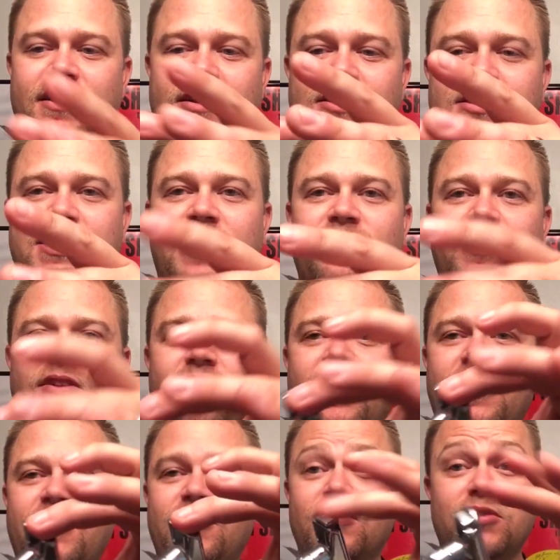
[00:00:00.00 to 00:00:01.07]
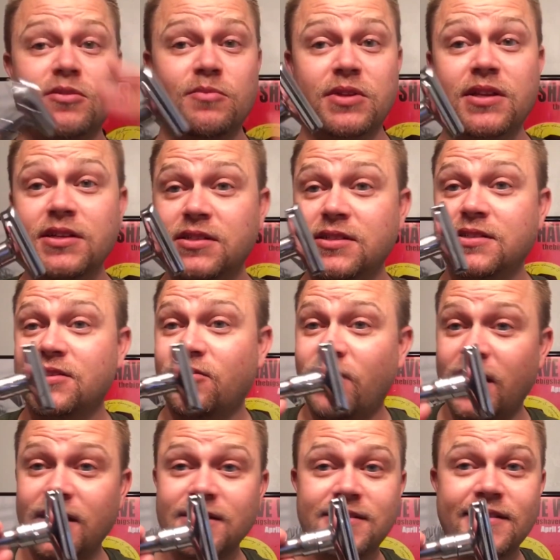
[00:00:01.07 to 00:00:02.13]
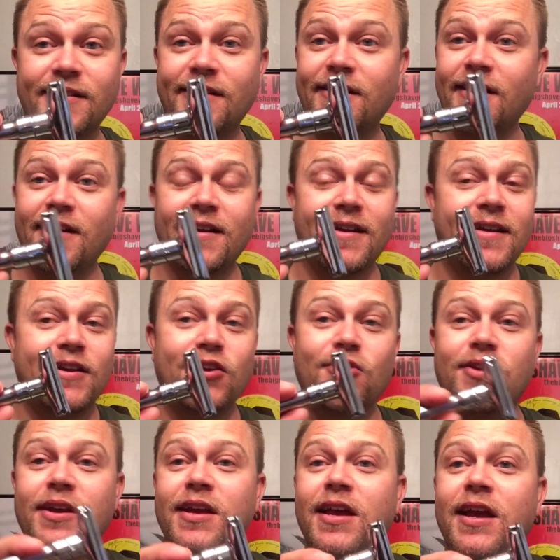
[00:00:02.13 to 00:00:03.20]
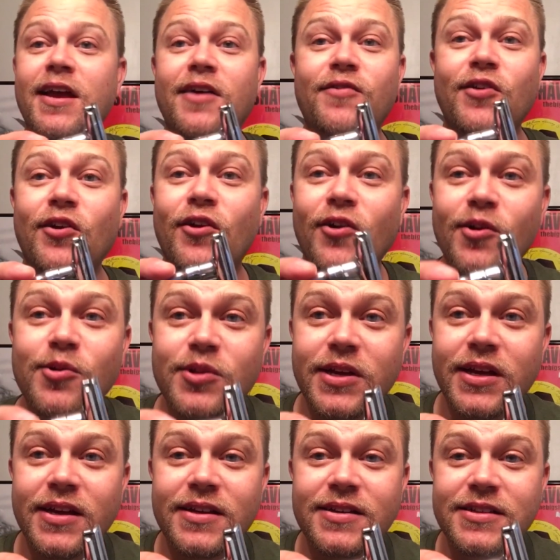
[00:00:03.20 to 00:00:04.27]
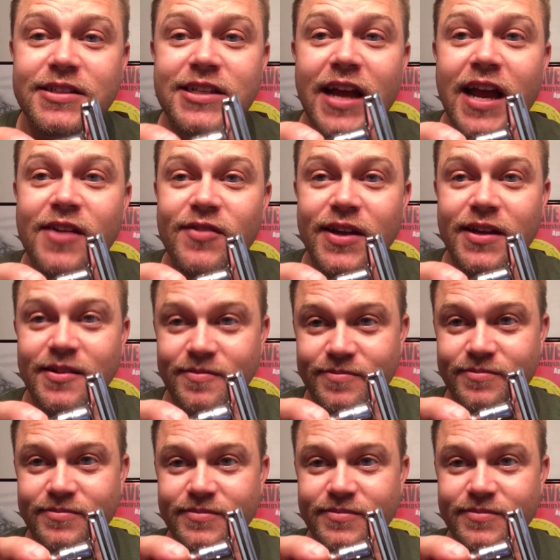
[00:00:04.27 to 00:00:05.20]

You just have to know how to use it. But this is a razor you can get if you're early into shaving